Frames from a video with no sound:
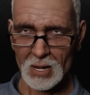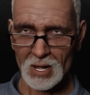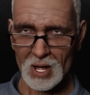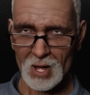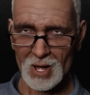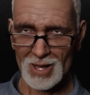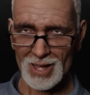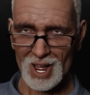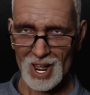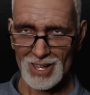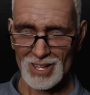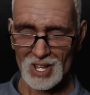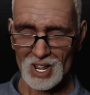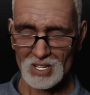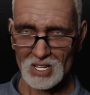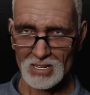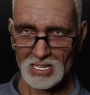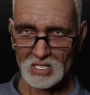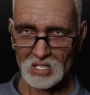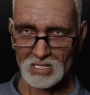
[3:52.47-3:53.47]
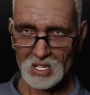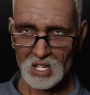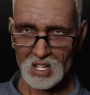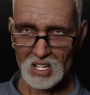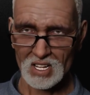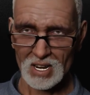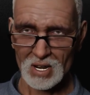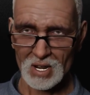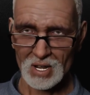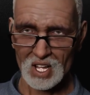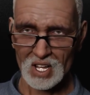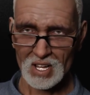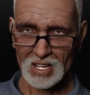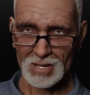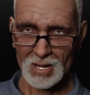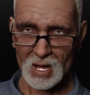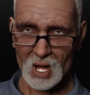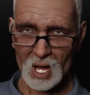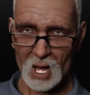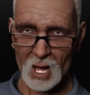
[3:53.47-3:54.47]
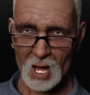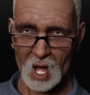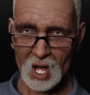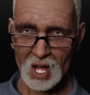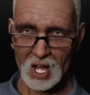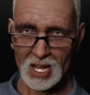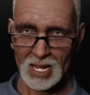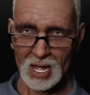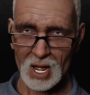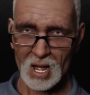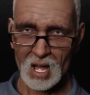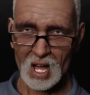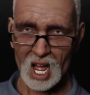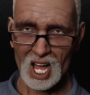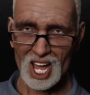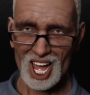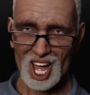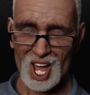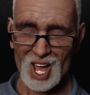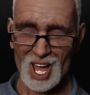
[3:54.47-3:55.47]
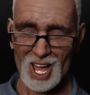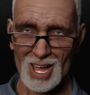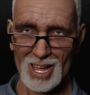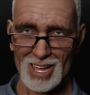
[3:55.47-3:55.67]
Text-to-speech and sound file-to-speech.